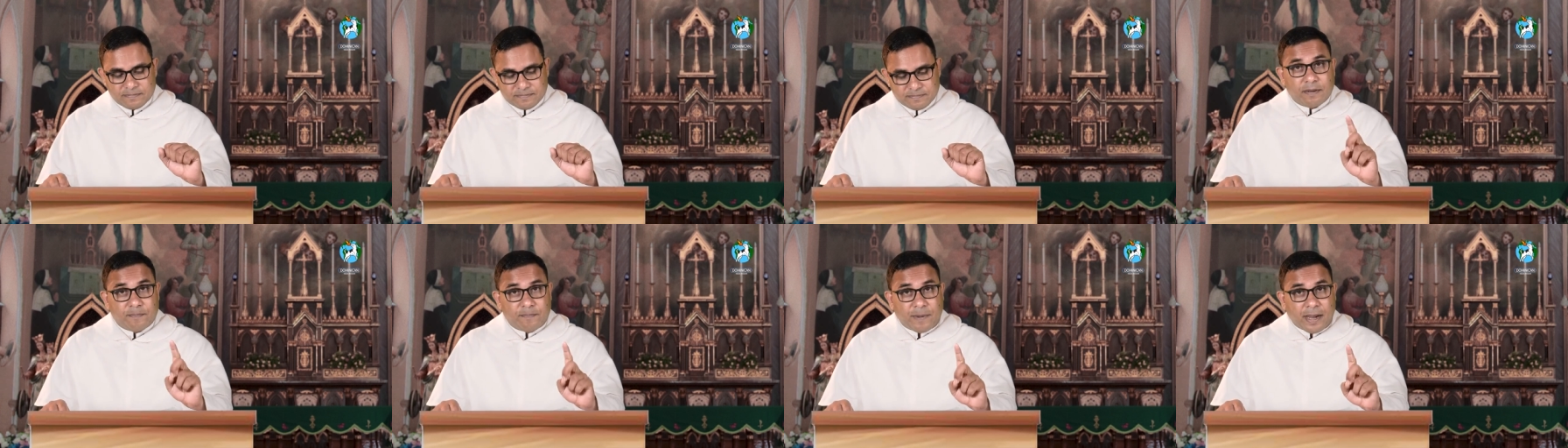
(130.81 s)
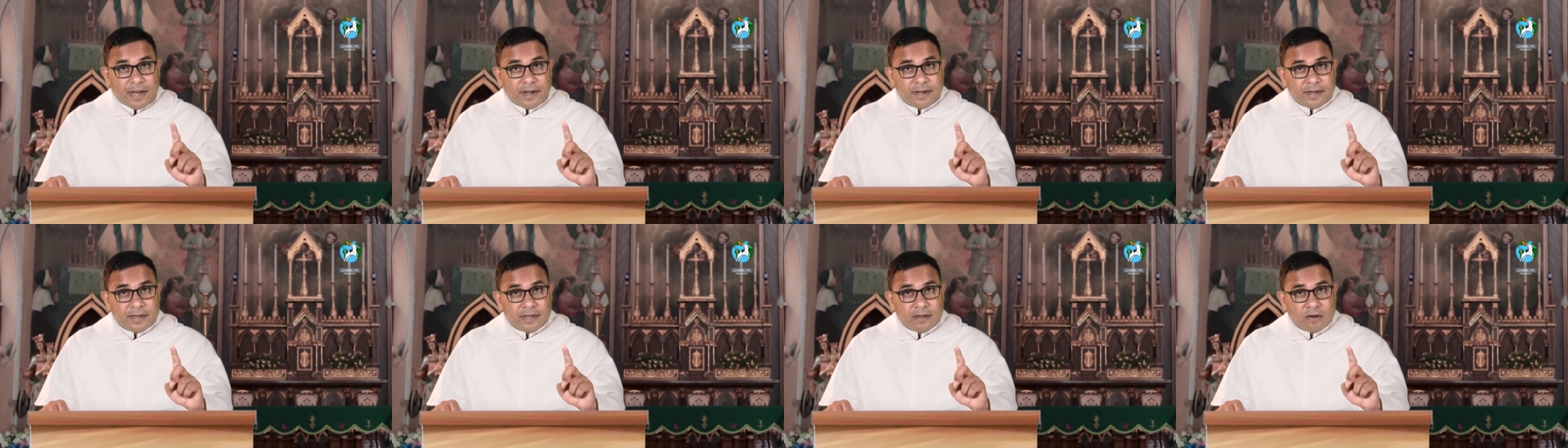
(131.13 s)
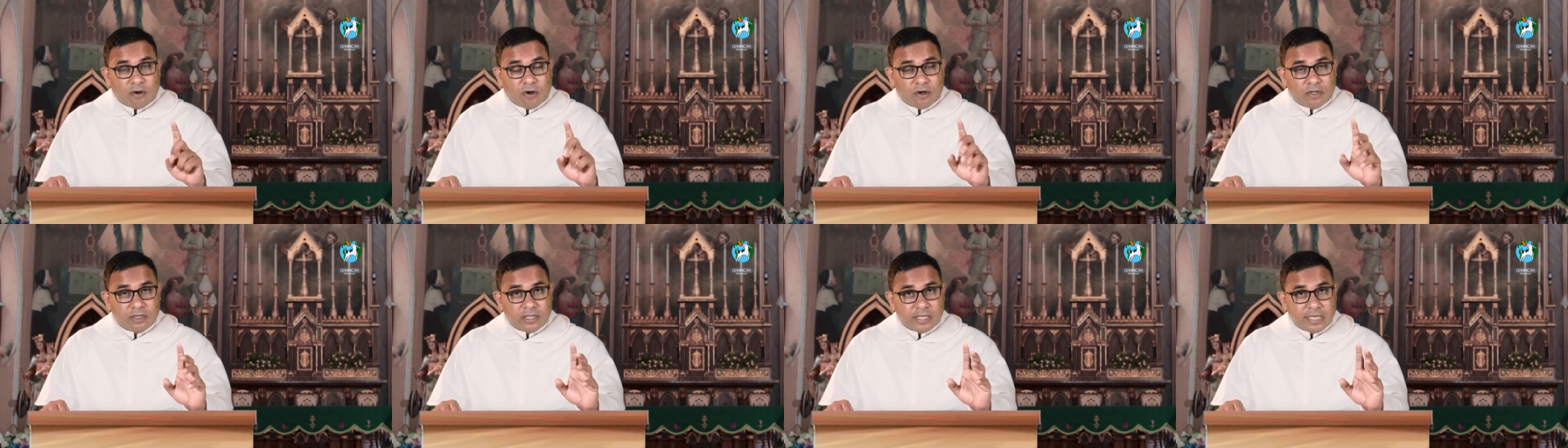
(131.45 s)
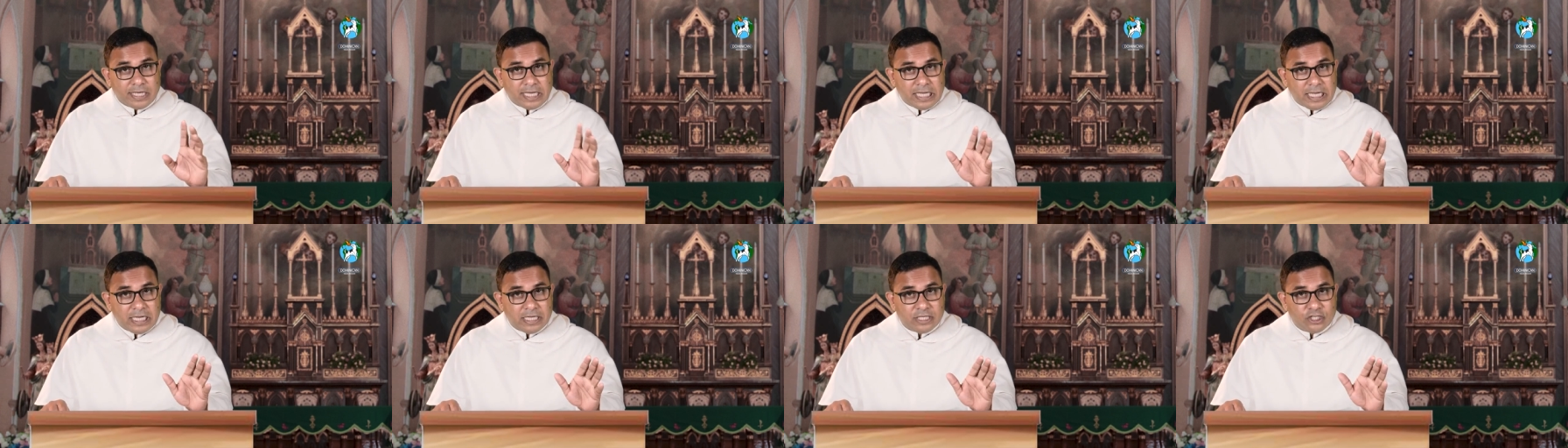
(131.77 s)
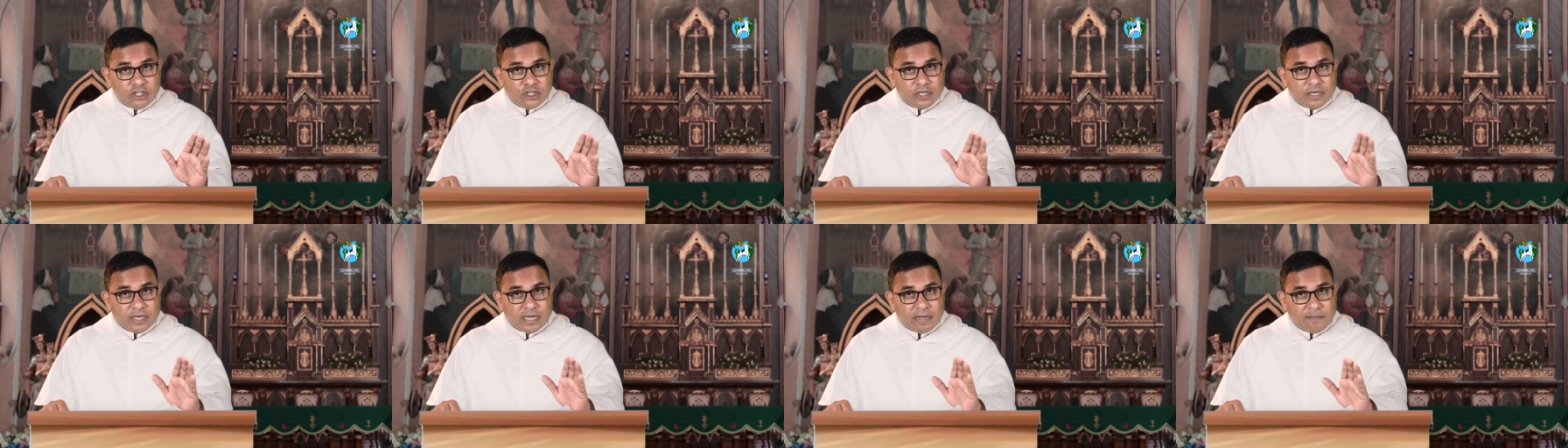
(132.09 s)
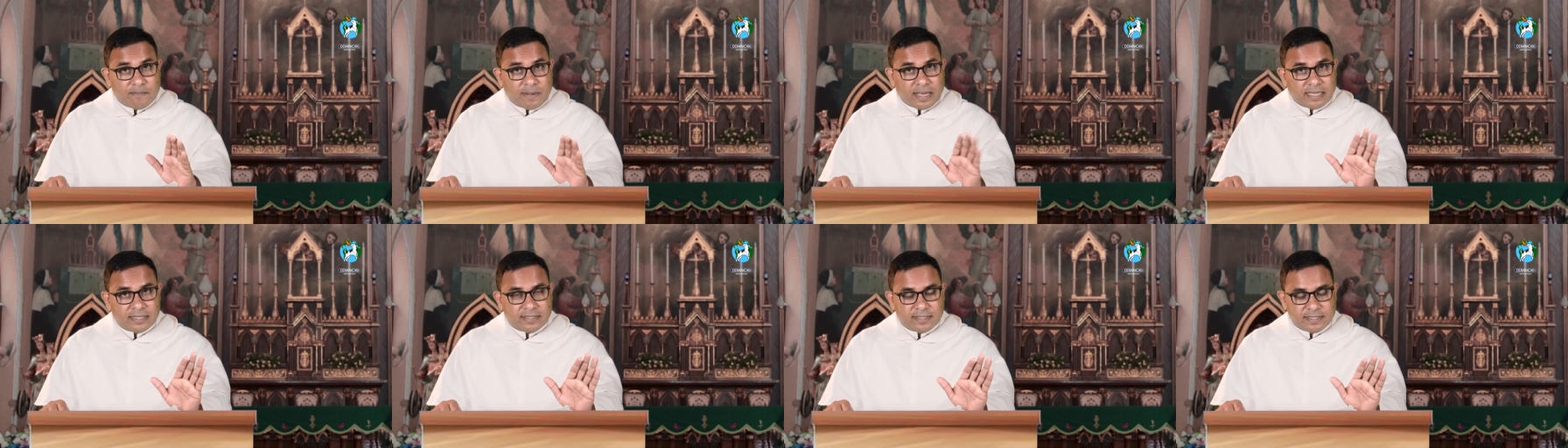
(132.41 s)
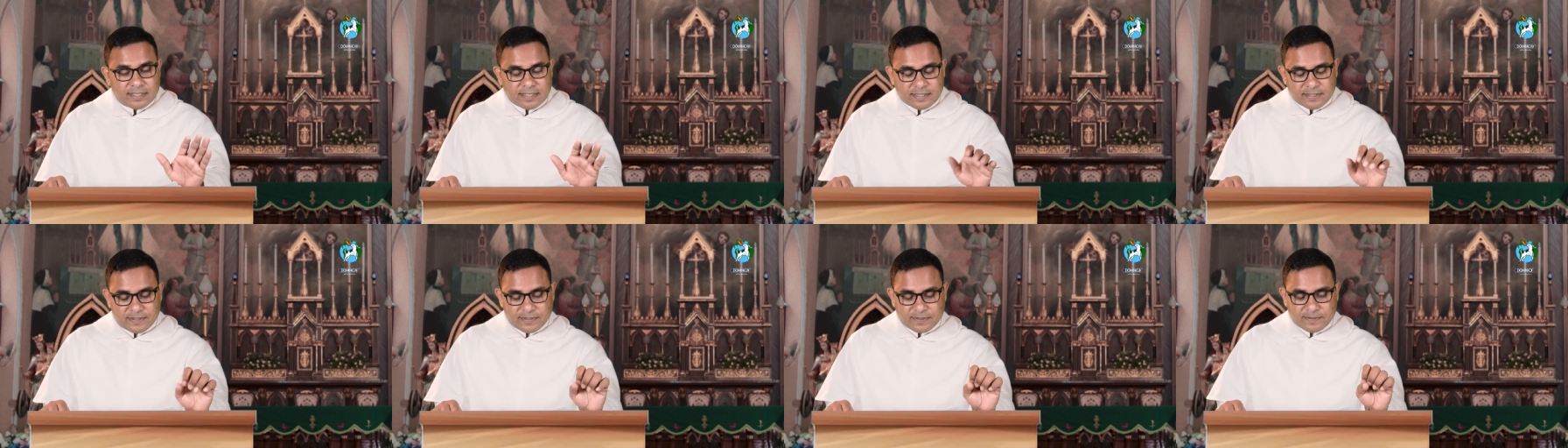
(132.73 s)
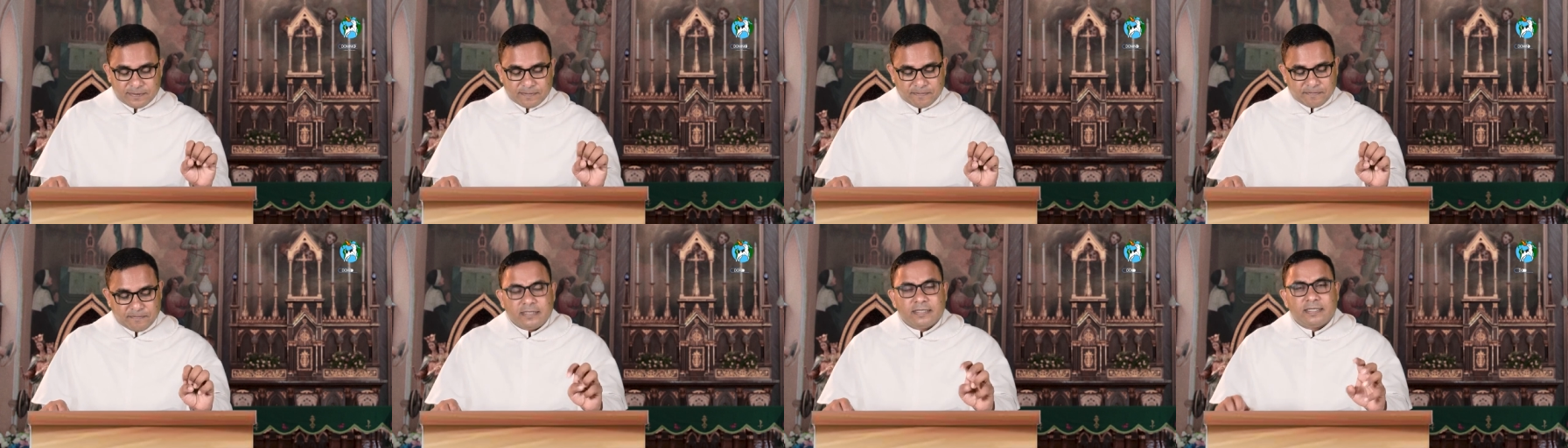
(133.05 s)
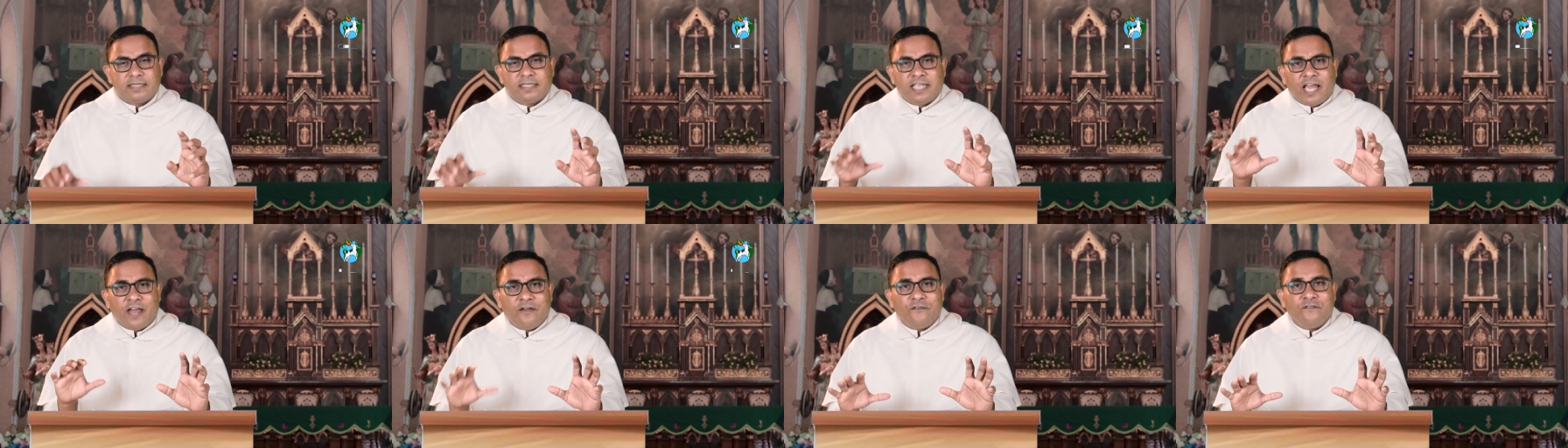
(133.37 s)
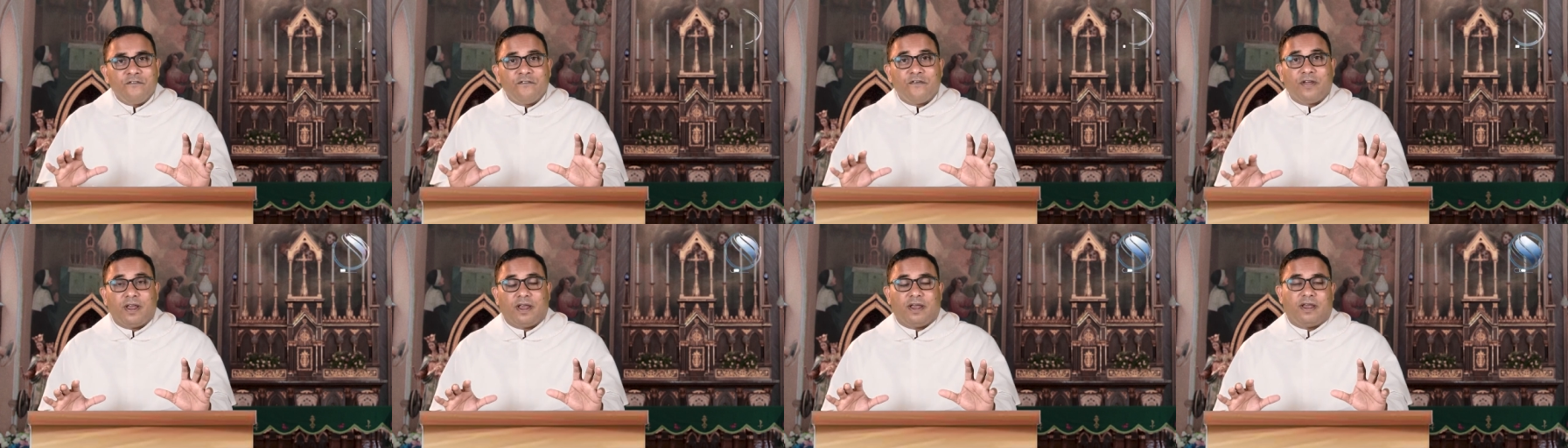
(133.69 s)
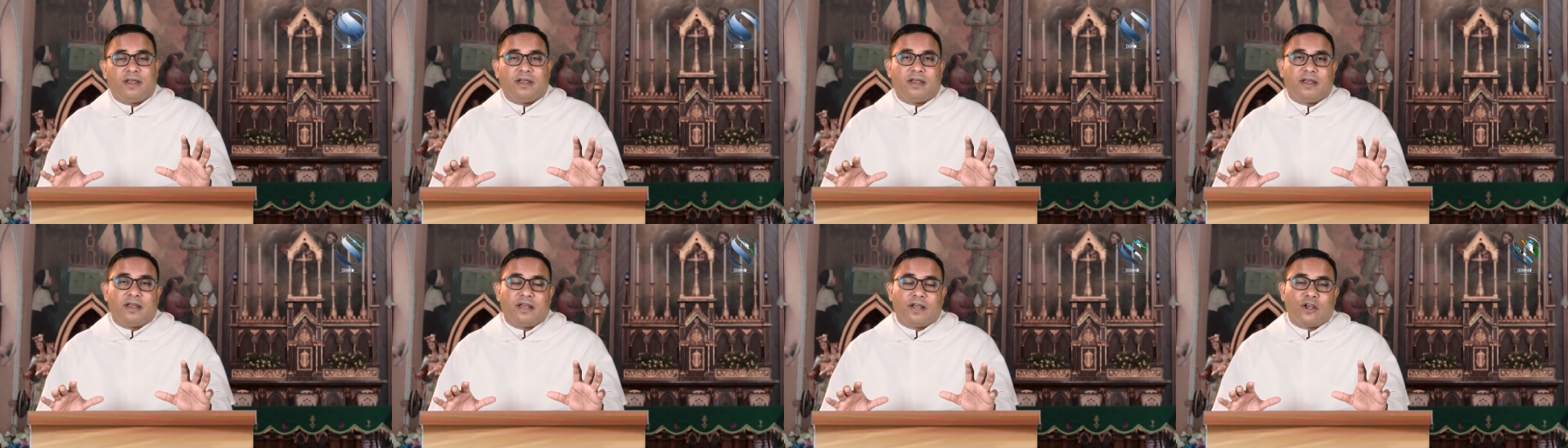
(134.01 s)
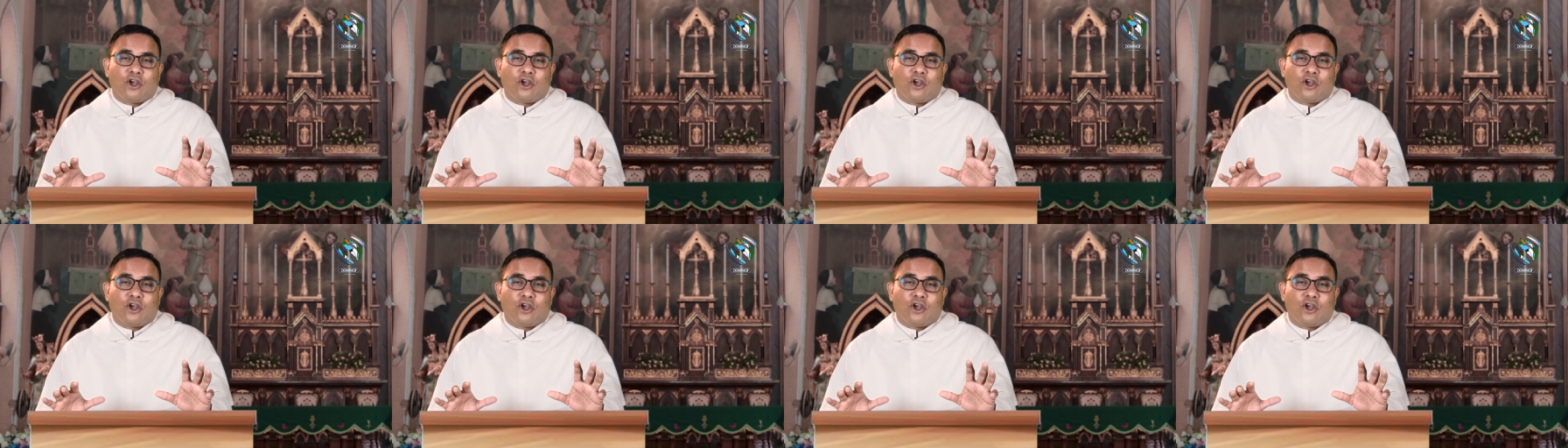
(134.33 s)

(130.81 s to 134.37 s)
depending on each capacities. Same way,